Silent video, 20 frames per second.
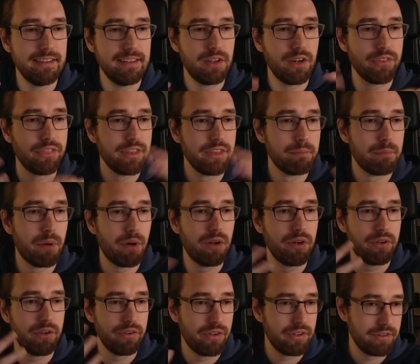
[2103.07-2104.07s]
got the
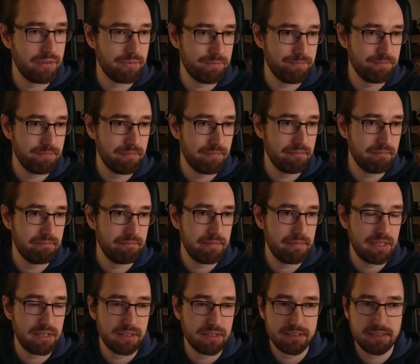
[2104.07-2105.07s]
ball or not,
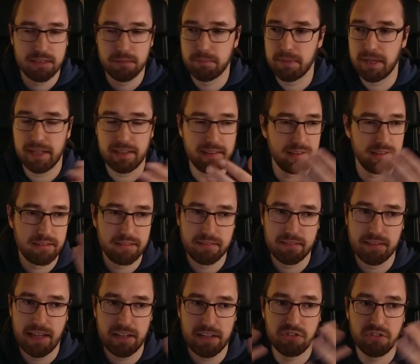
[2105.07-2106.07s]
because the magnet
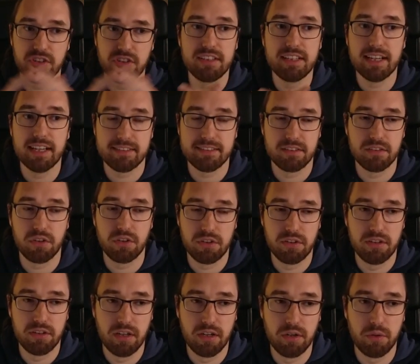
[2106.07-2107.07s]
actually does not
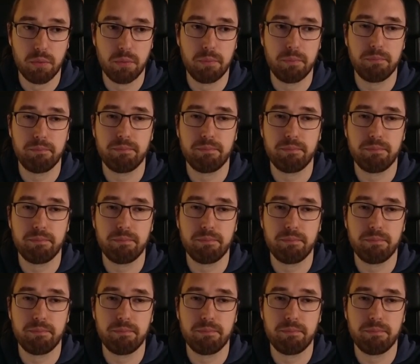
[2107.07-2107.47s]
know.